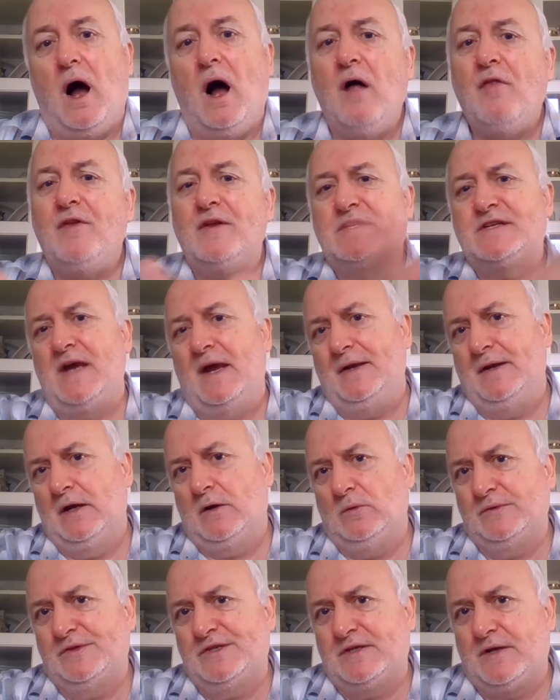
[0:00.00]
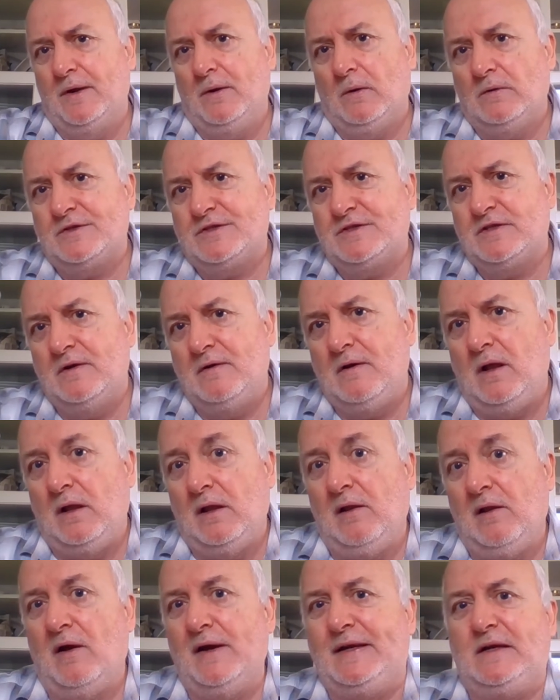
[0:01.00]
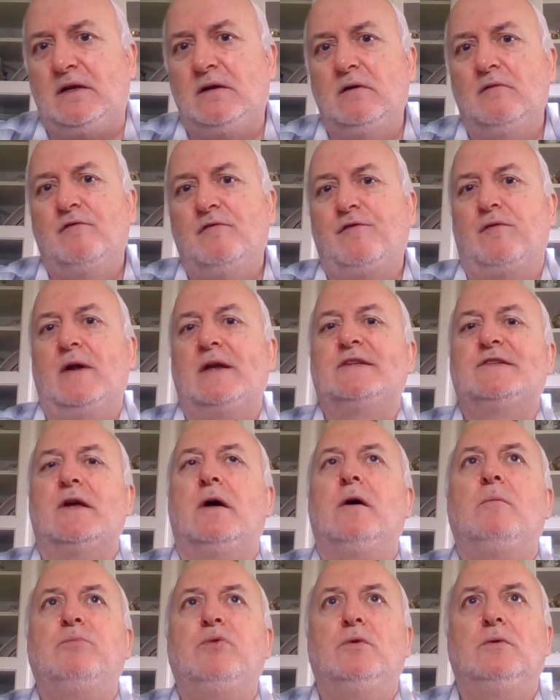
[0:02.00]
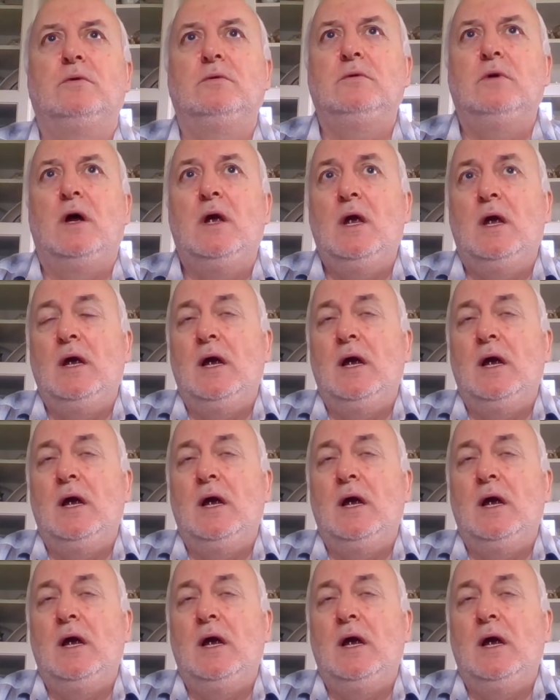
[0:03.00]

other technical skills, like, for example,